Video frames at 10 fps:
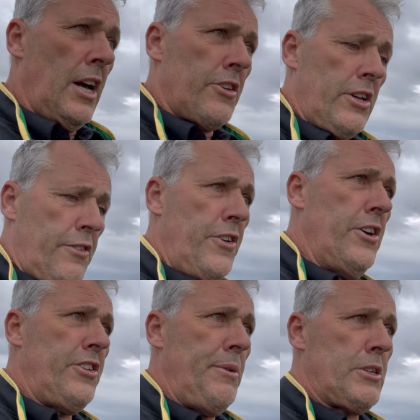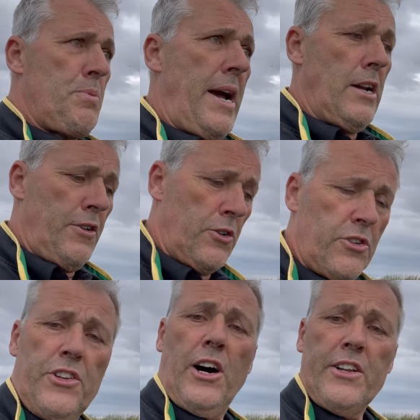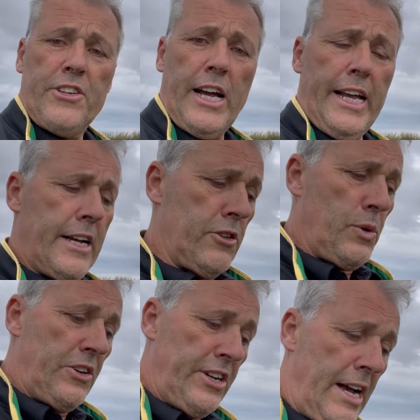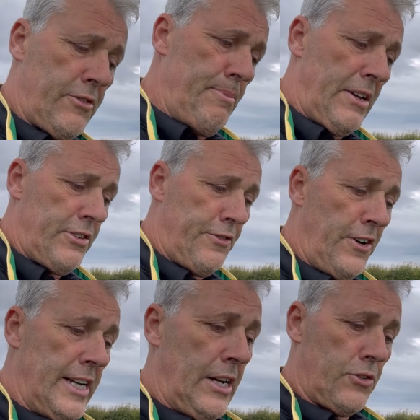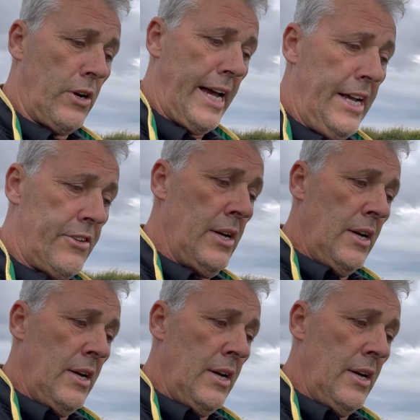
So the first year we sprayed off 190 acres, which, yes, massive financial hit.